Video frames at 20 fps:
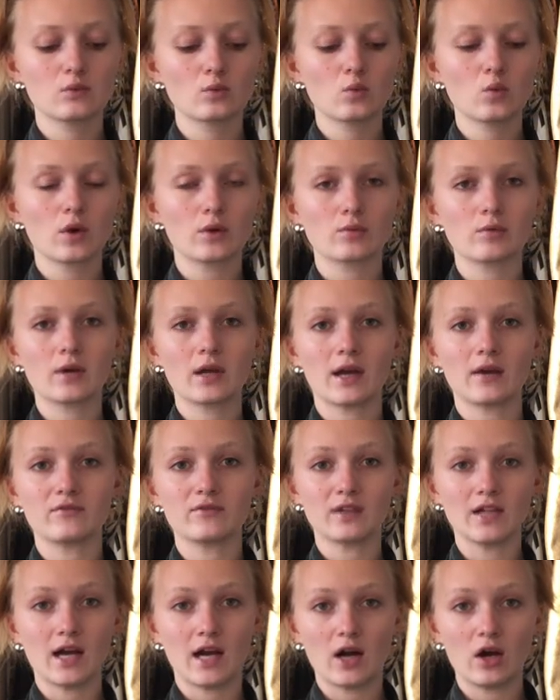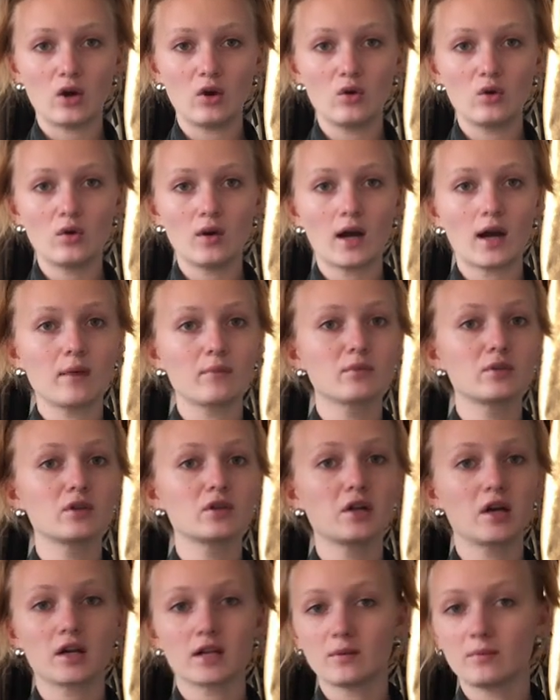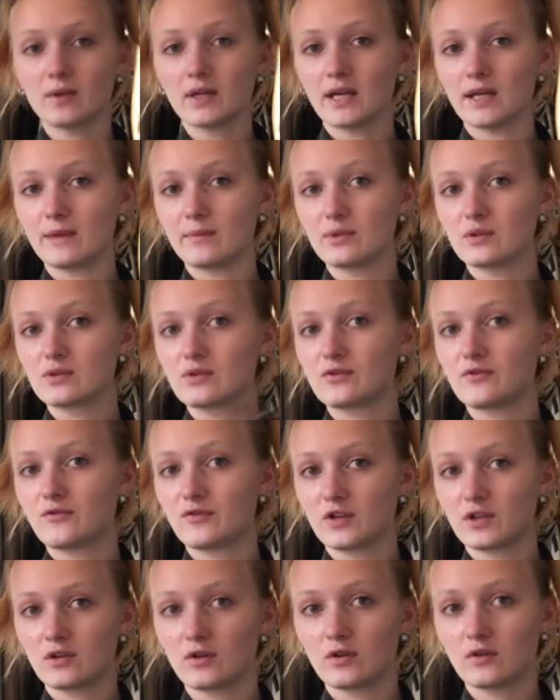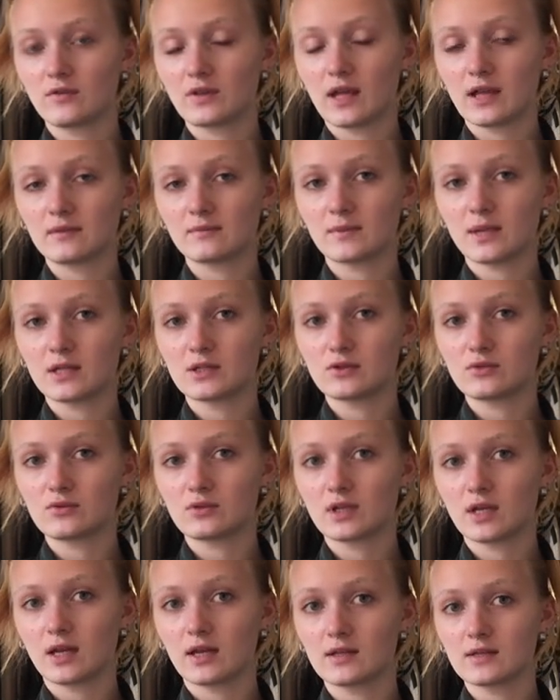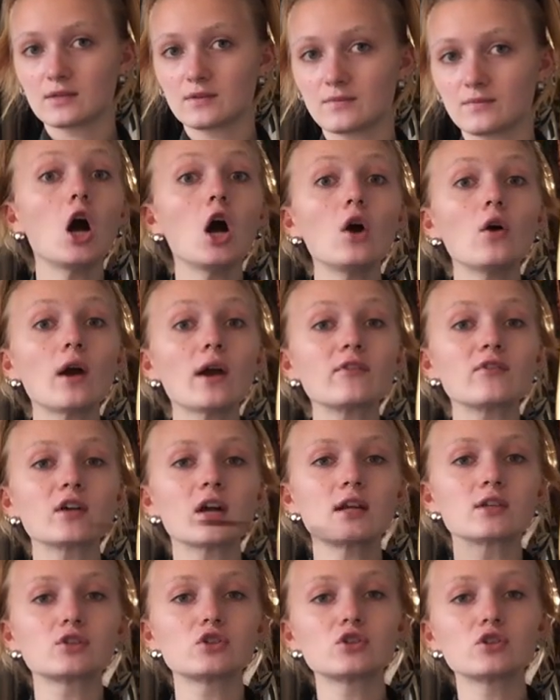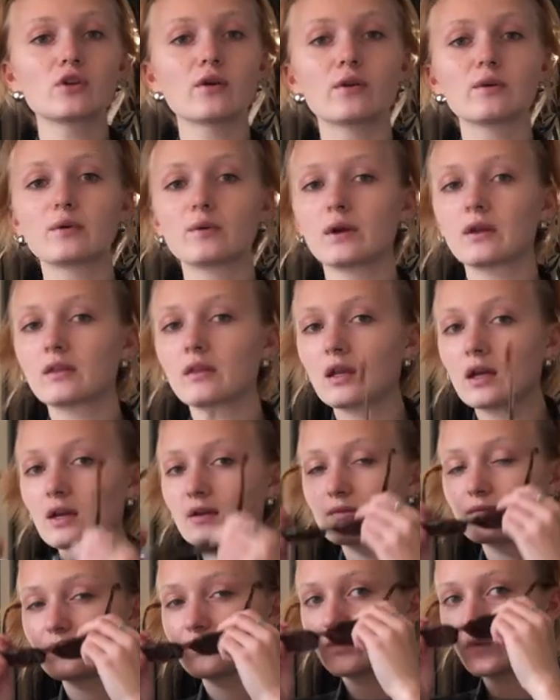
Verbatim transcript: what we have now, I'm gonna be able to fit all of that in my suitcase. Oh, I forgot to show you one thing.